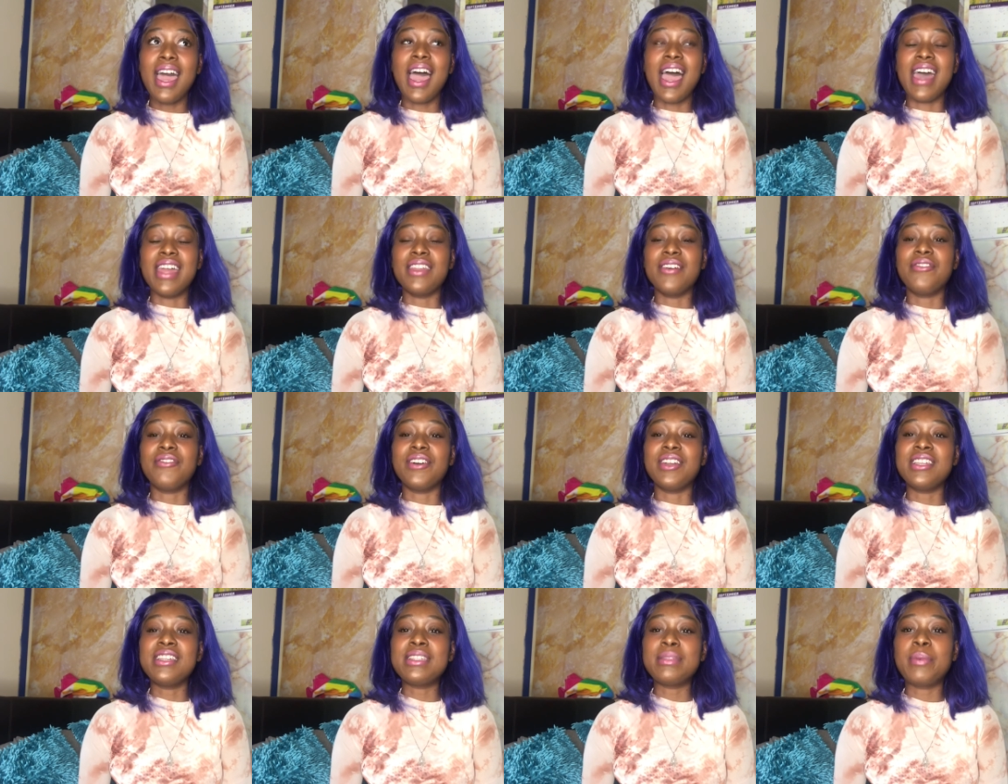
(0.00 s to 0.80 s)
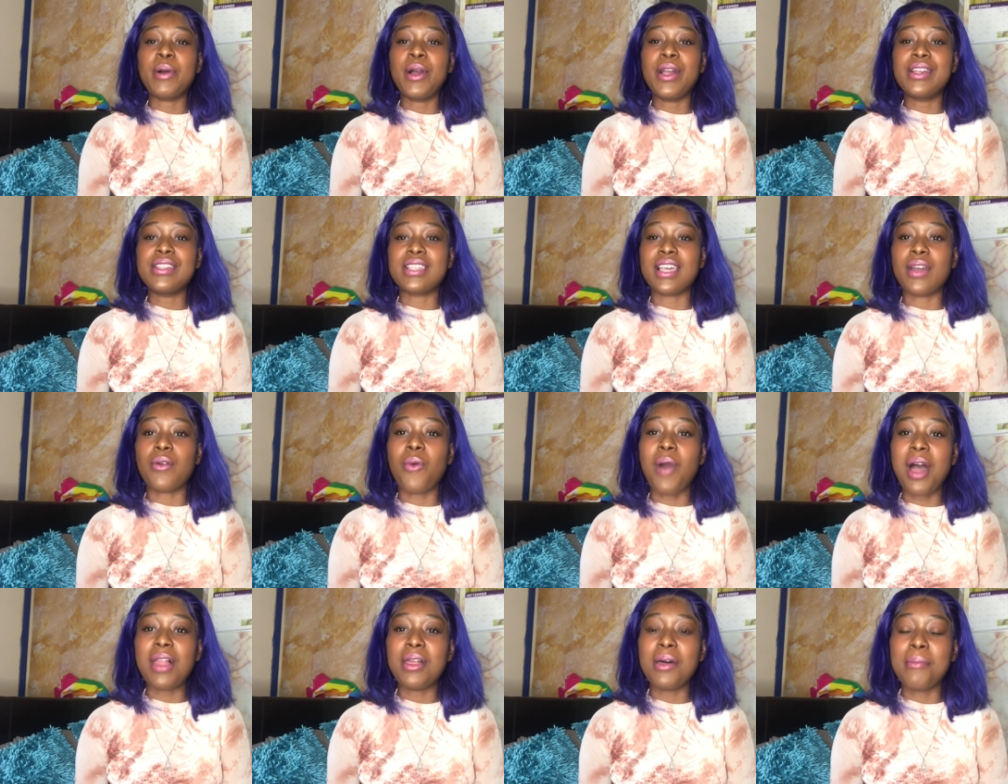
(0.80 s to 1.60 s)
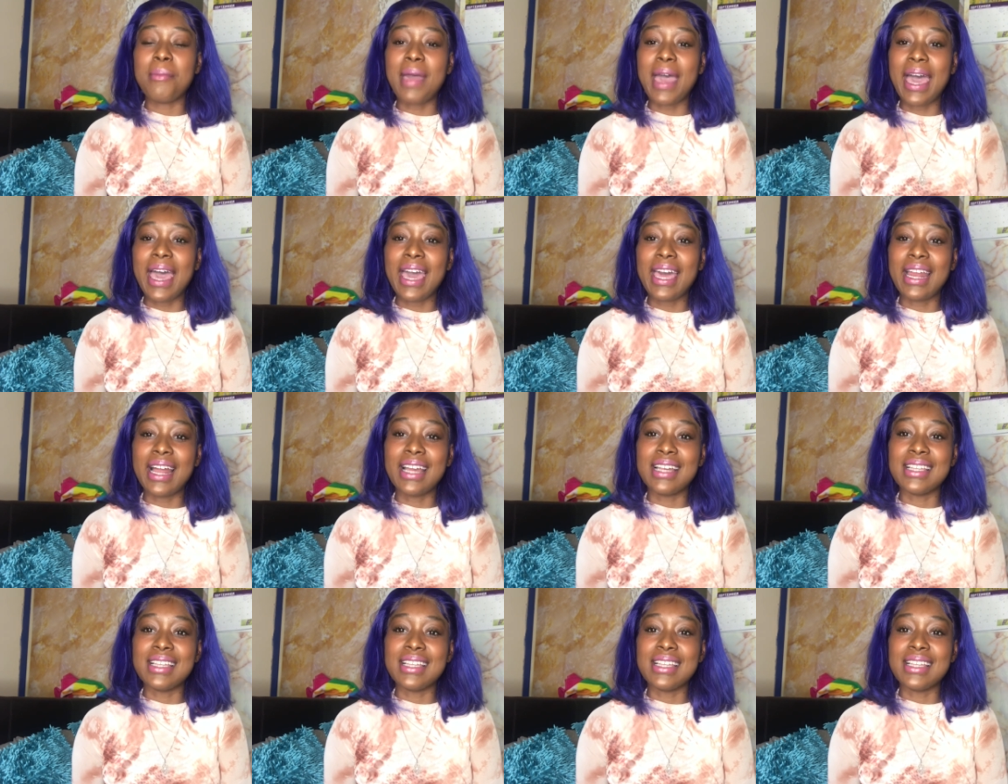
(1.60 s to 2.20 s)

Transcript: And the funniest part is like while I'm mad, I